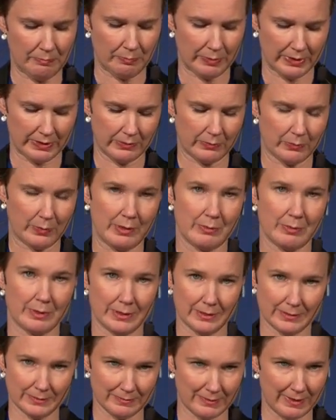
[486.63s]
but we
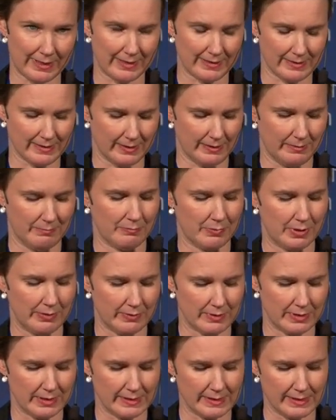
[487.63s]
will, as I
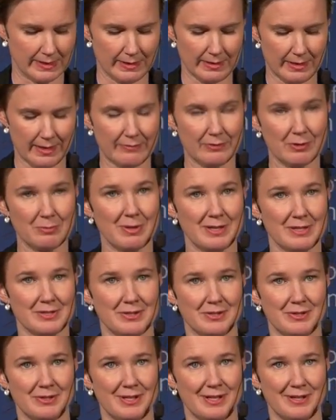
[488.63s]
previously said, have the
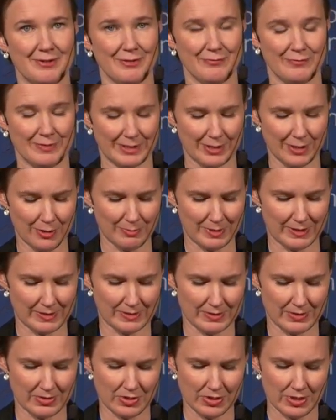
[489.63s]
pleasure to hear a video
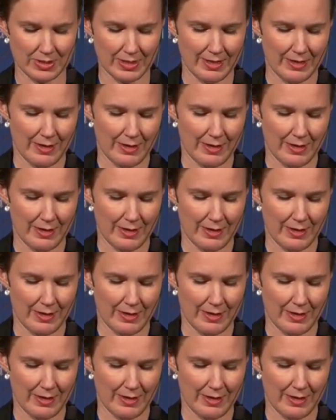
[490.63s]
message